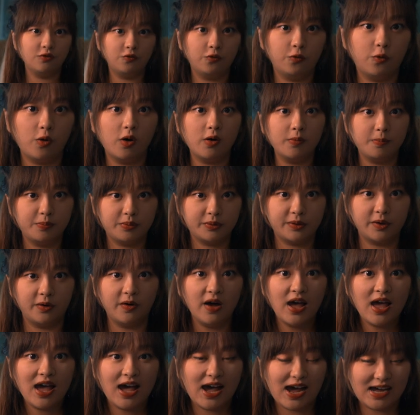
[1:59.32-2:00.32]
4
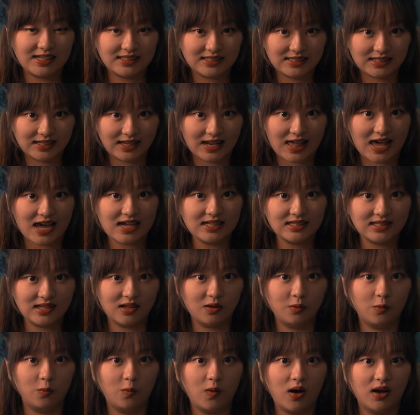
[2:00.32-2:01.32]
Pro has less
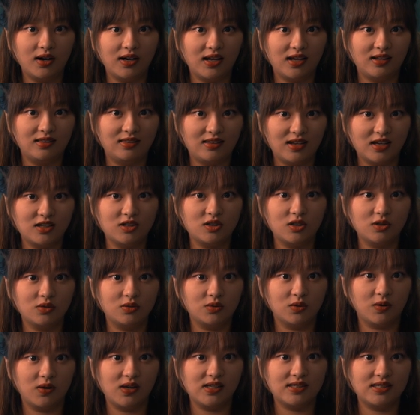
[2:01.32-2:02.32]
unwanted
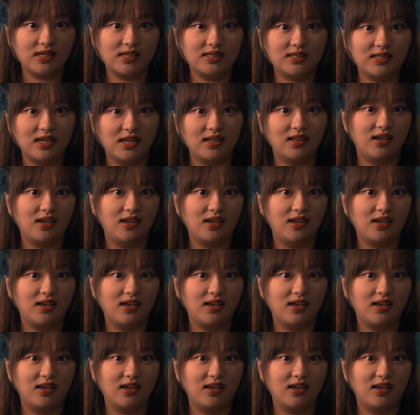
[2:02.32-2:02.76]
digital noises in